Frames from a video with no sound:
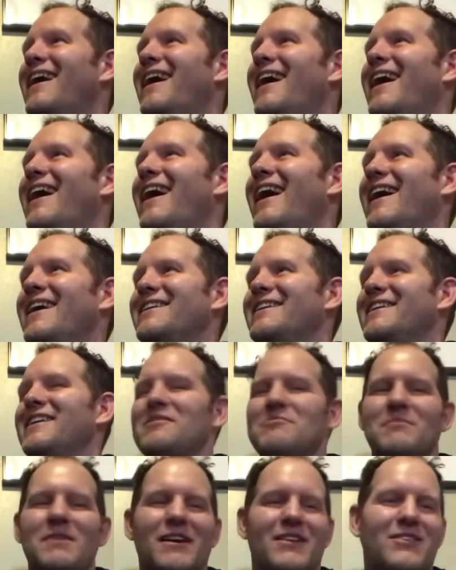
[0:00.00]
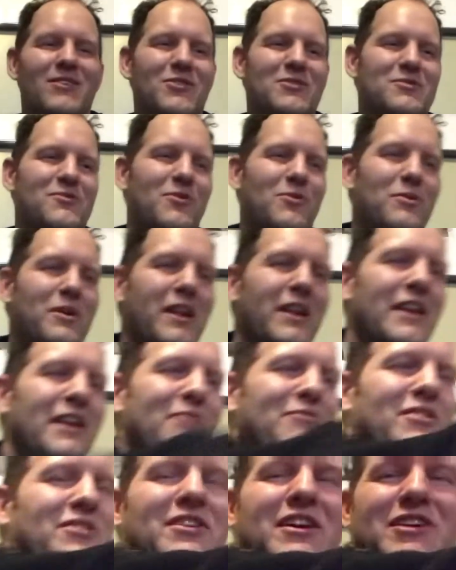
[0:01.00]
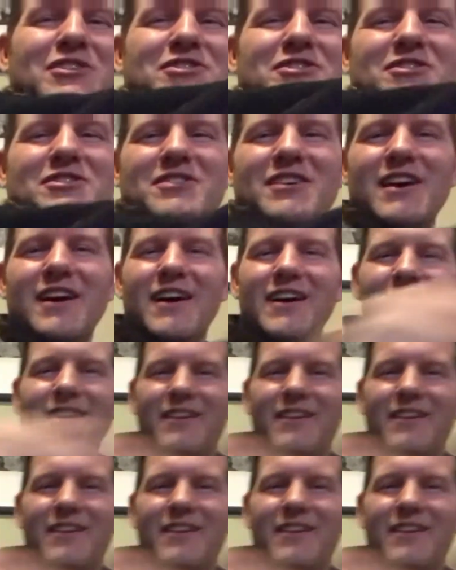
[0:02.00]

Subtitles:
I did make those for wedding invitations, yeah.